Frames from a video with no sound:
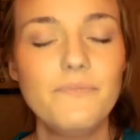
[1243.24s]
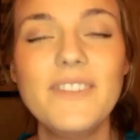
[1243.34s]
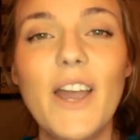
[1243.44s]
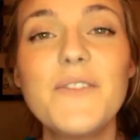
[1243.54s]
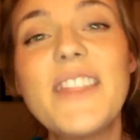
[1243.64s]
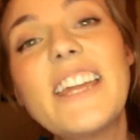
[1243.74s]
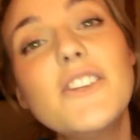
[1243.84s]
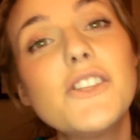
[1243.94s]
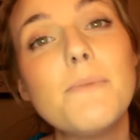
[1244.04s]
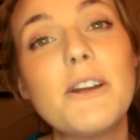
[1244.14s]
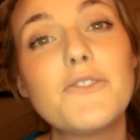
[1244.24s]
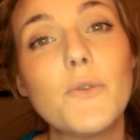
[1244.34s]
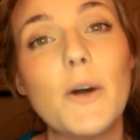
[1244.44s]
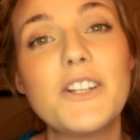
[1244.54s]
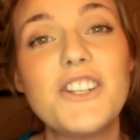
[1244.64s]
Thank you so much
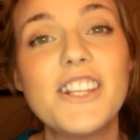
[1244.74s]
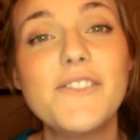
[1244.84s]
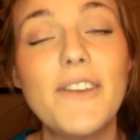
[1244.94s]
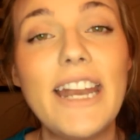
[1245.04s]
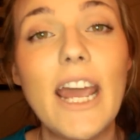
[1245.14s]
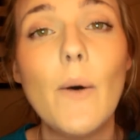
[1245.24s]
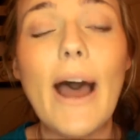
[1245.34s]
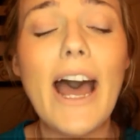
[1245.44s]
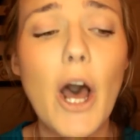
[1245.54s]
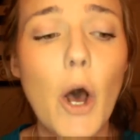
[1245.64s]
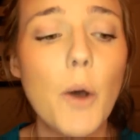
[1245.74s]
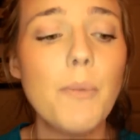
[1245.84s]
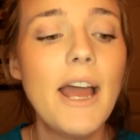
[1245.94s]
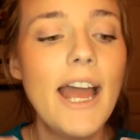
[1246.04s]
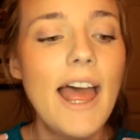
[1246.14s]
for watching this video. I
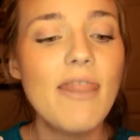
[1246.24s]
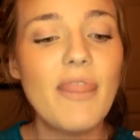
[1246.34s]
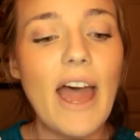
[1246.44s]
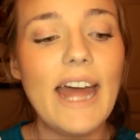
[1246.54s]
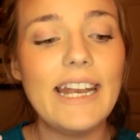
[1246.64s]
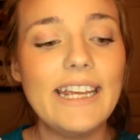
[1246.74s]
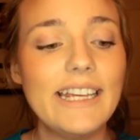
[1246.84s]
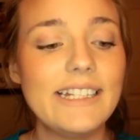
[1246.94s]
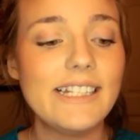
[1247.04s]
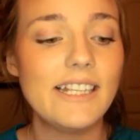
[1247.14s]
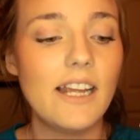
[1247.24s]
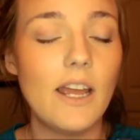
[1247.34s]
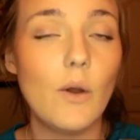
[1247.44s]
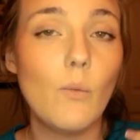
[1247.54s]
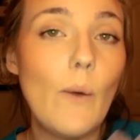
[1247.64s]
hope that it
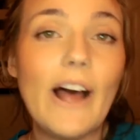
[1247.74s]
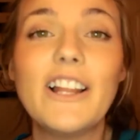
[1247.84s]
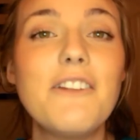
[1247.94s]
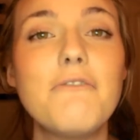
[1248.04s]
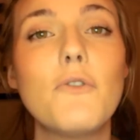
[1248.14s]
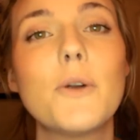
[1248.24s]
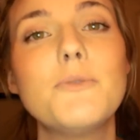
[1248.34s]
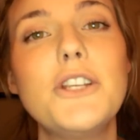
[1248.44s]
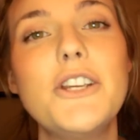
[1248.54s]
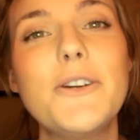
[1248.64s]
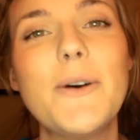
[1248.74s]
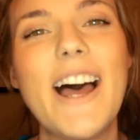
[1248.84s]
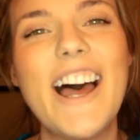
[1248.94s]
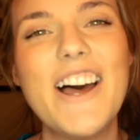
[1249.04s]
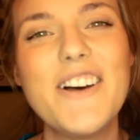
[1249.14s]
well informed you
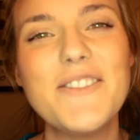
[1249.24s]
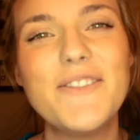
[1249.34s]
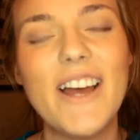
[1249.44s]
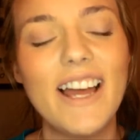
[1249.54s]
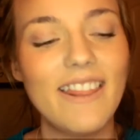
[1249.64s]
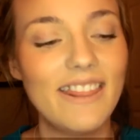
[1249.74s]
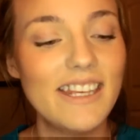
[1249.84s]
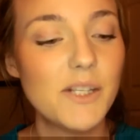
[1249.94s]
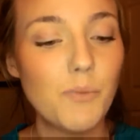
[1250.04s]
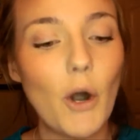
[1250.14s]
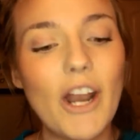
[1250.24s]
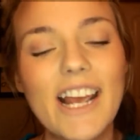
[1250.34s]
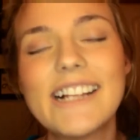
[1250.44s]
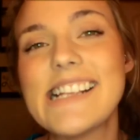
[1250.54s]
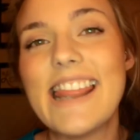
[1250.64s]
of this
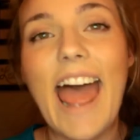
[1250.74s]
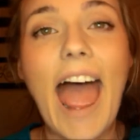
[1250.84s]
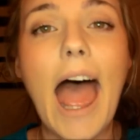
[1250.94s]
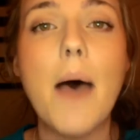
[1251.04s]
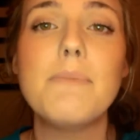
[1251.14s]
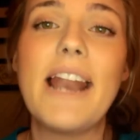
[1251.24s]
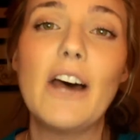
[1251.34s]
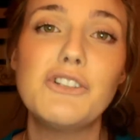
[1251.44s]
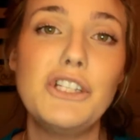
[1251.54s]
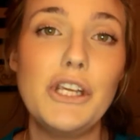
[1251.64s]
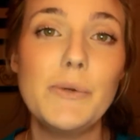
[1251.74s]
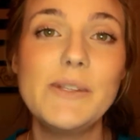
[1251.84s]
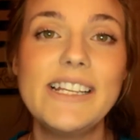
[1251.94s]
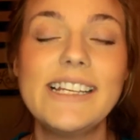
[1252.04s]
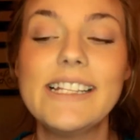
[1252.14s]
product and the app and how to
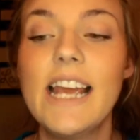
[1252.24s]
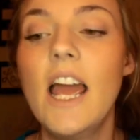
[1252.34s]
use it.